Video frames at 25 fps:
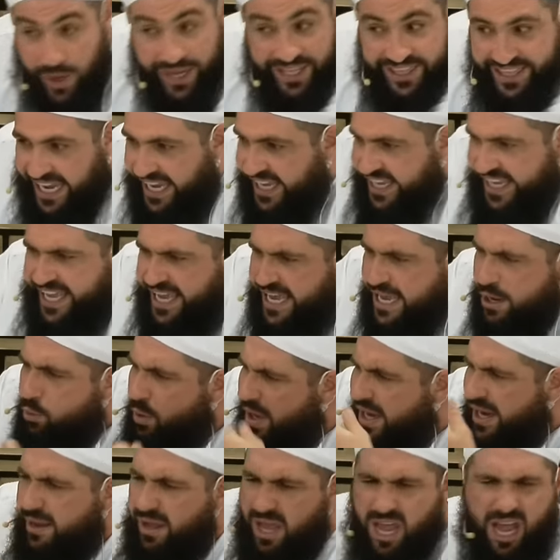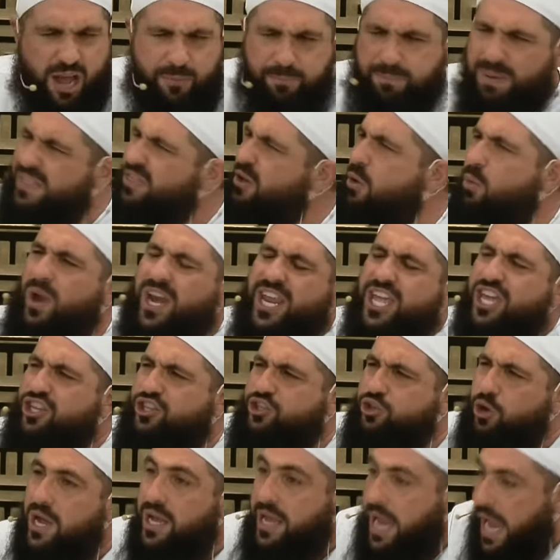they hear what a, uh, brother, what are you
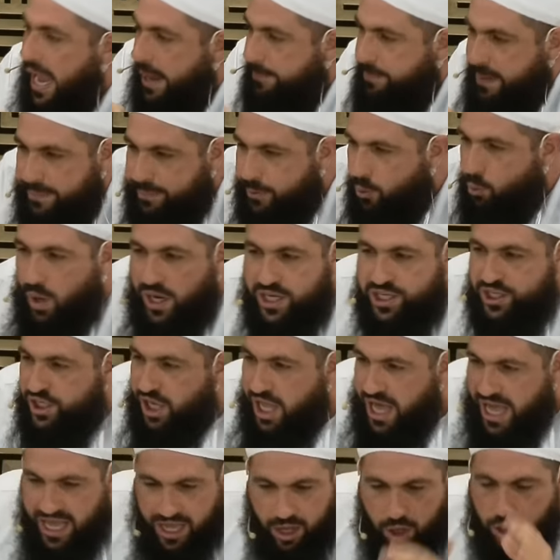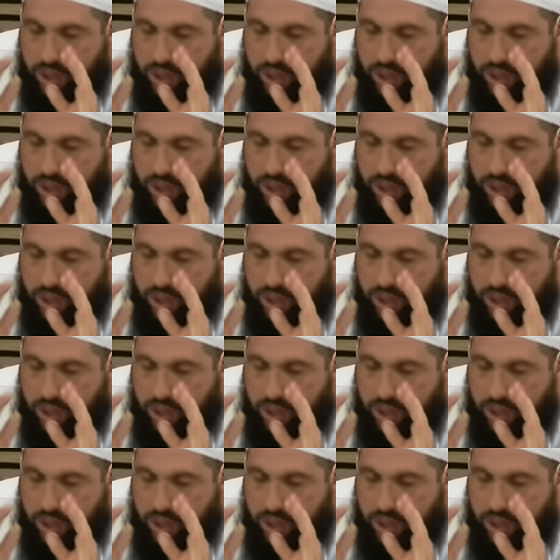trying, Habibi, Wallah,